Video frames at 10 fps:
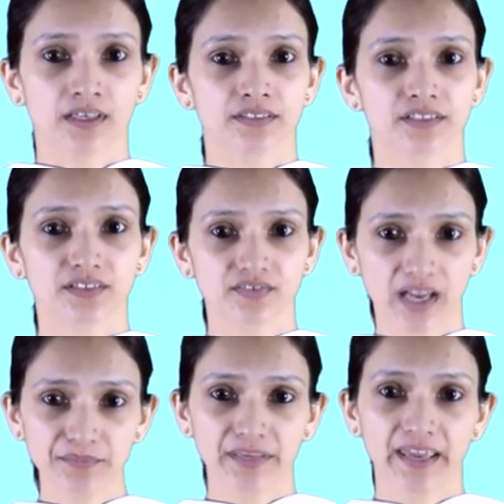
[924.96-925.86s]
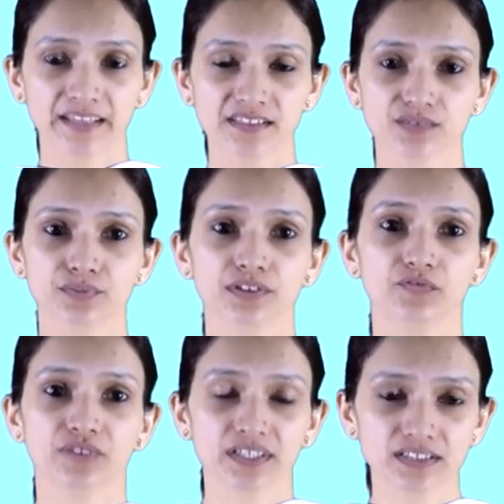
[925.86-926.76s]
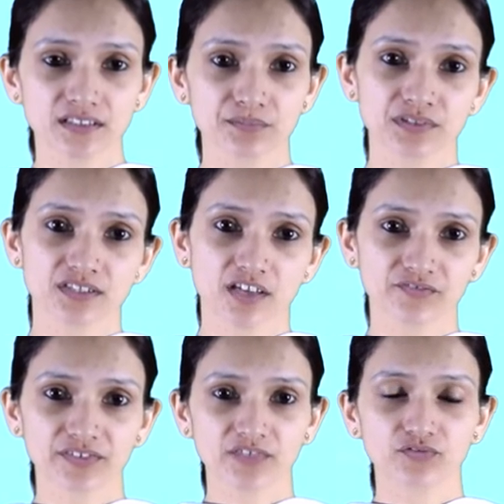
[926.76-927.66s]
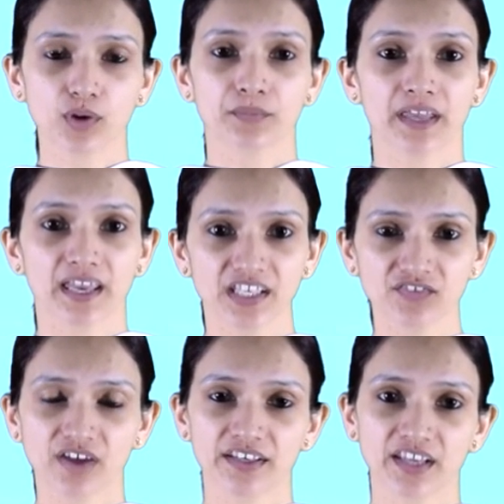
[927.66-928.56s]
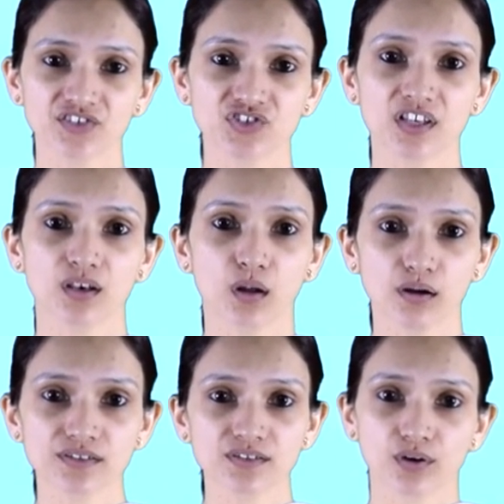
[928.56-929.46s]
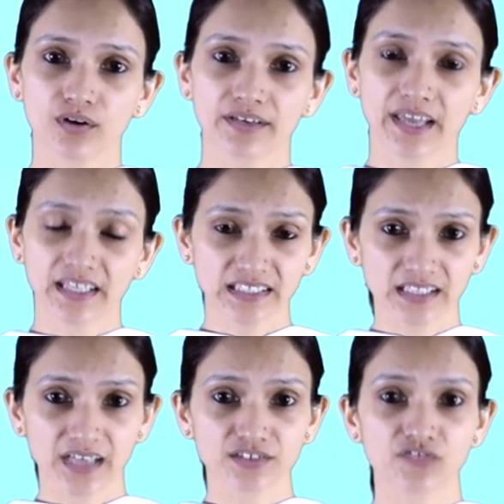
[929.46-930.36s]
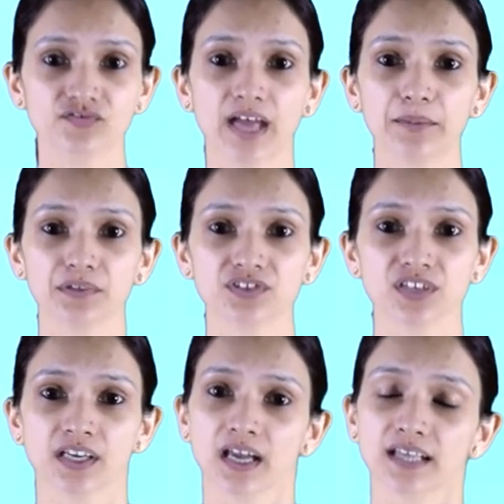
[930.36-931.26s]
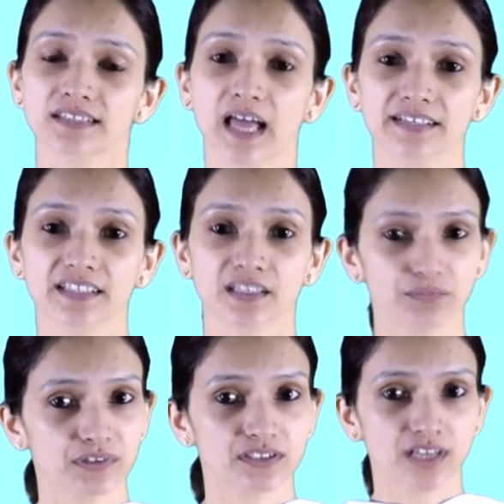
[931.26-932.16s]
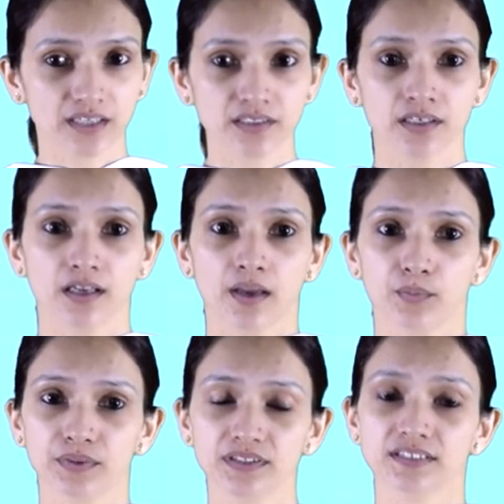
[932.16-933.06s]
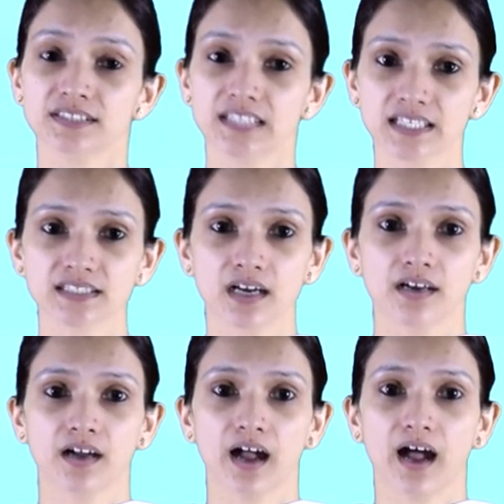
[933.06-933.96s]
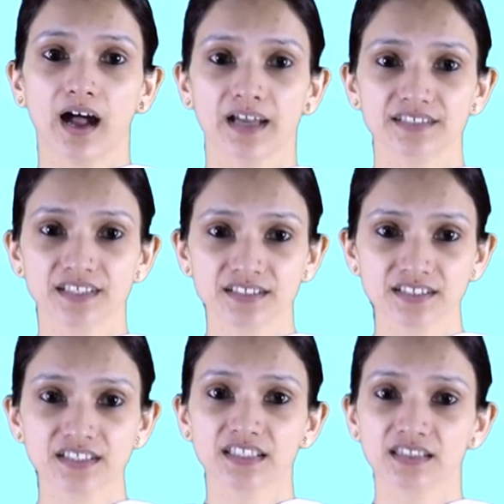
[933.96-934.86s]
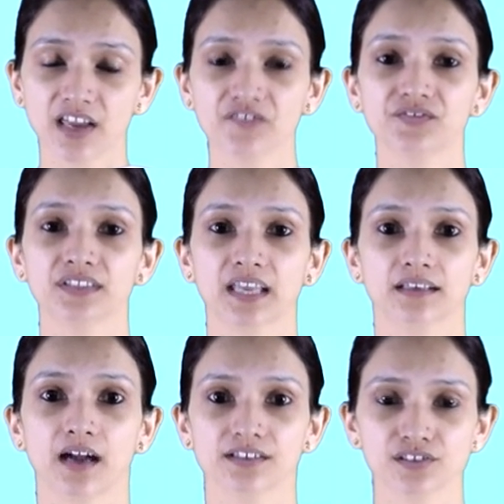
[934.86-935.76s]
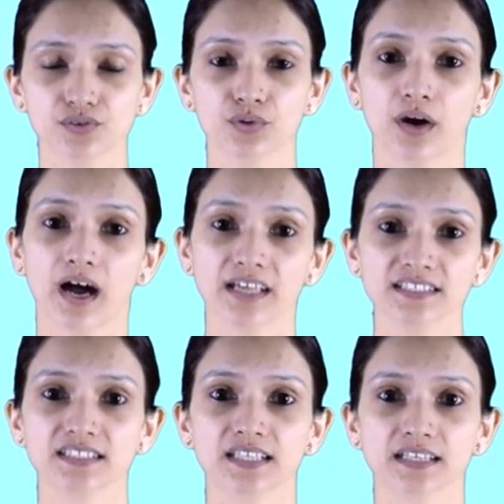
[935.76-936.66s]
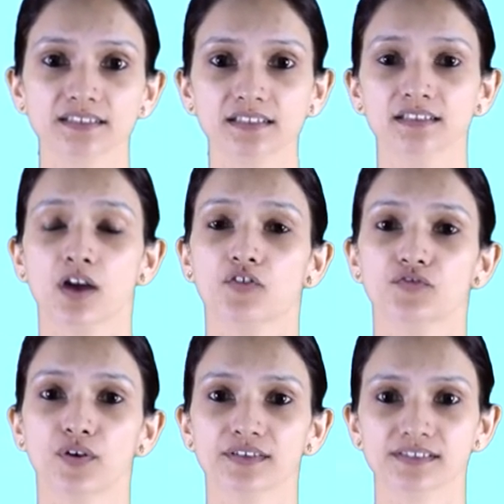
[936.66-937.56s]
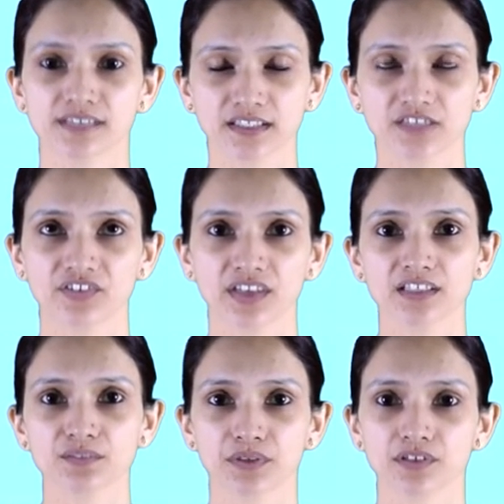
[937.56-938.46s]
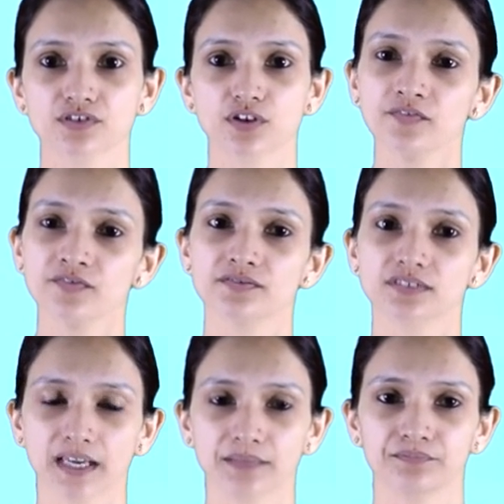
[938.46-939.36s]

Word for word: The crime ends with the victim suffering from any financial loss or any kind of damage that can be done with the data. Identity theft can undergo undetected for a significant period of time.